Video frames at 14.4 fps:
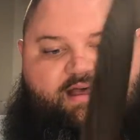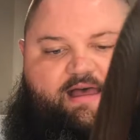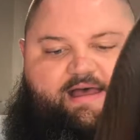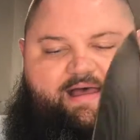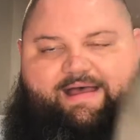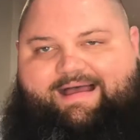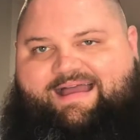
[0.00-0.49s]

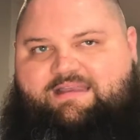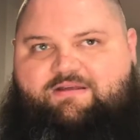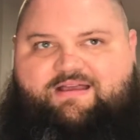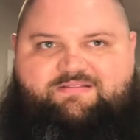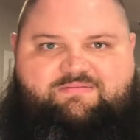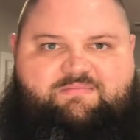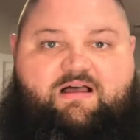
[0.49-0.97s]
I do
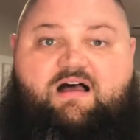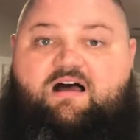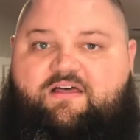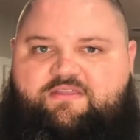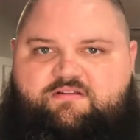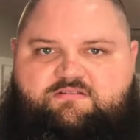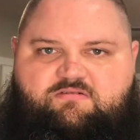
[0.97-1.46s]
have some
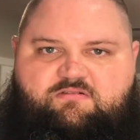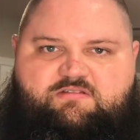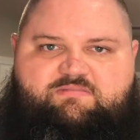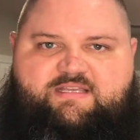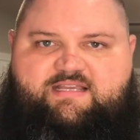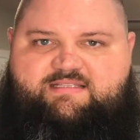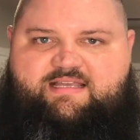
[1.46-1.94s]
other
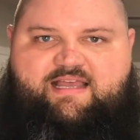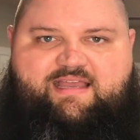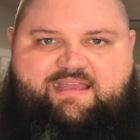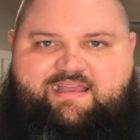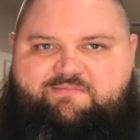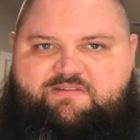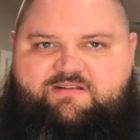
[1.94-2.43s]
tools because I
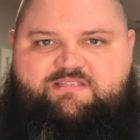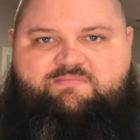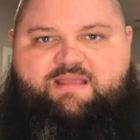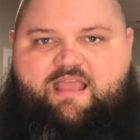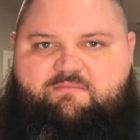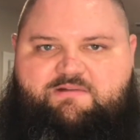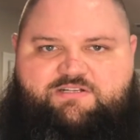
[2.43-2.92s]
am doing some
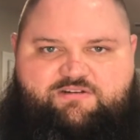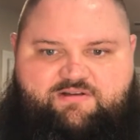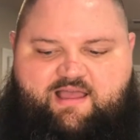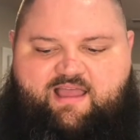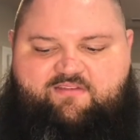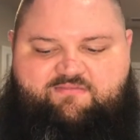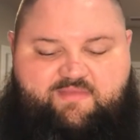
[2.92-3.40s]
amateur
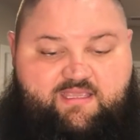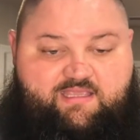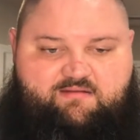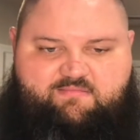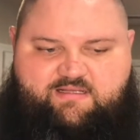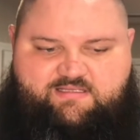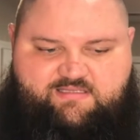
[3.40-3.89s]
knife
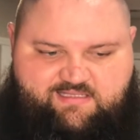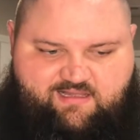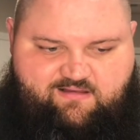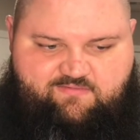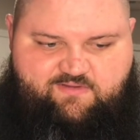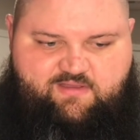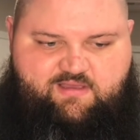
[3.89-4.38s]
making
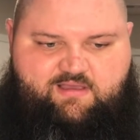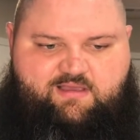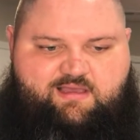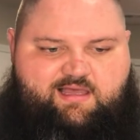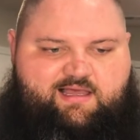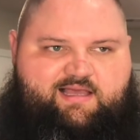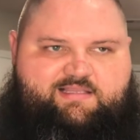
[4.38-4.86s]
myself.
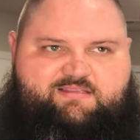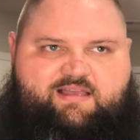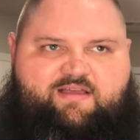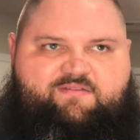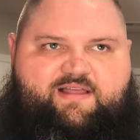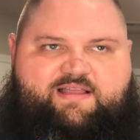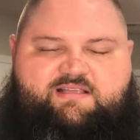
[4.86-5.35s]
So I
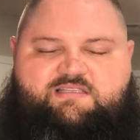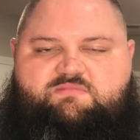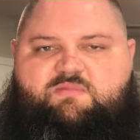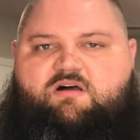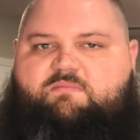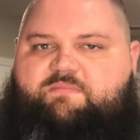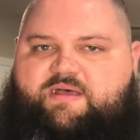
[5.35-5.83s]
have like a
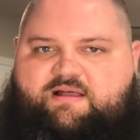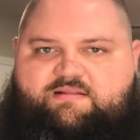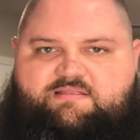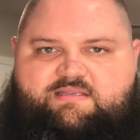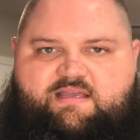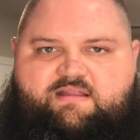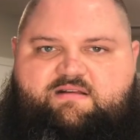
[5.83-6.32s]
small belt
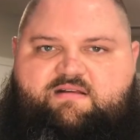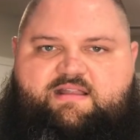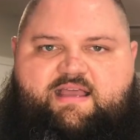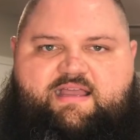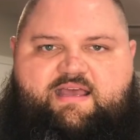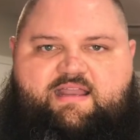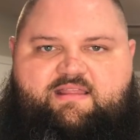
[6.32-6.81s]
sander and
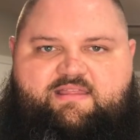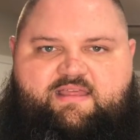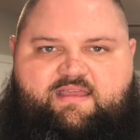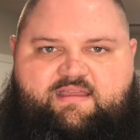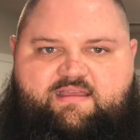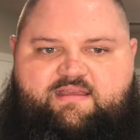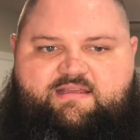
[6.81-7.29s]
that kind of
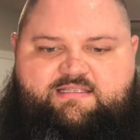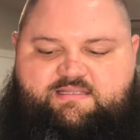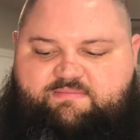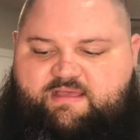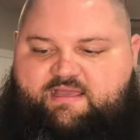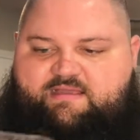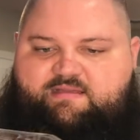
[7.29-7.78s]
thing to
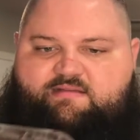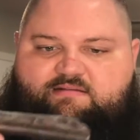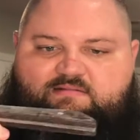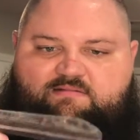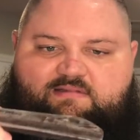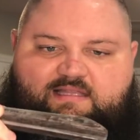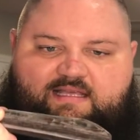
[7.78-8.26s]
make
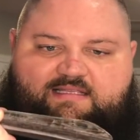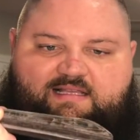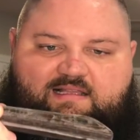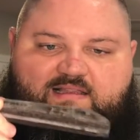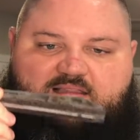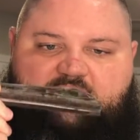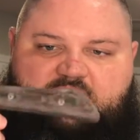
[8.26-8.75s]
this a
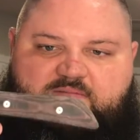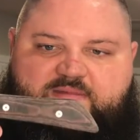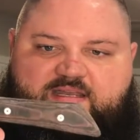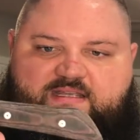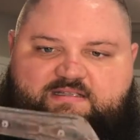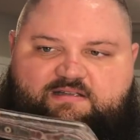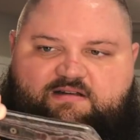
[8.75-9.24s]
little
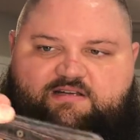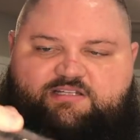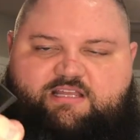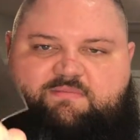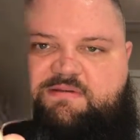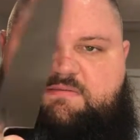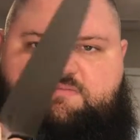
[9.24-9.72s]
bit easier to
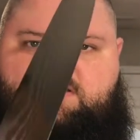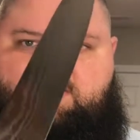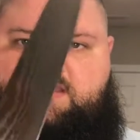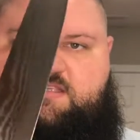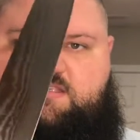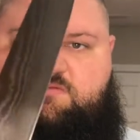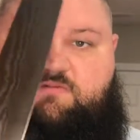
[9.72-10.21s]
shape up. So
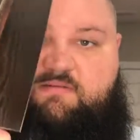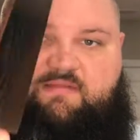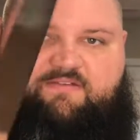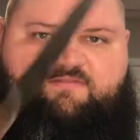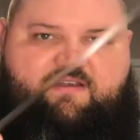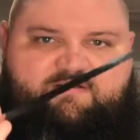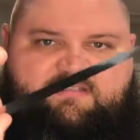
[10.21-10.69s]
this is one of my
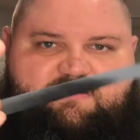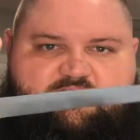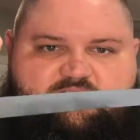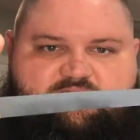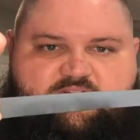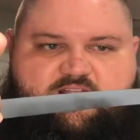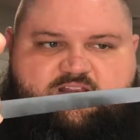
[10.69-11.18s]
favorites to
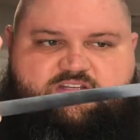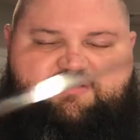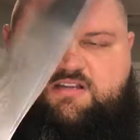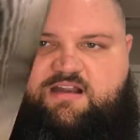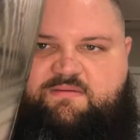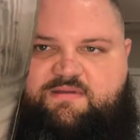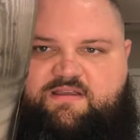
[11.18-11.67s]
use, very
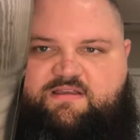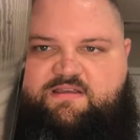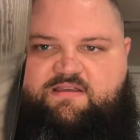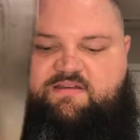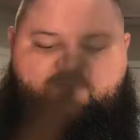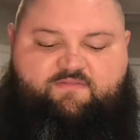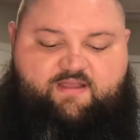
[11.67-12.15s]
sharp,
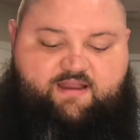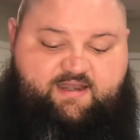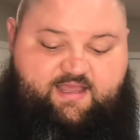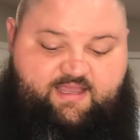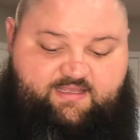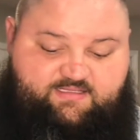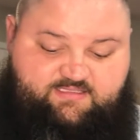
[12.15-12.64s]
very
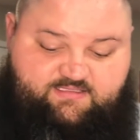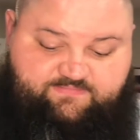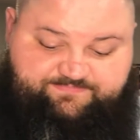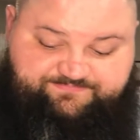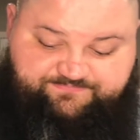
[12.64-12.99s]
nice.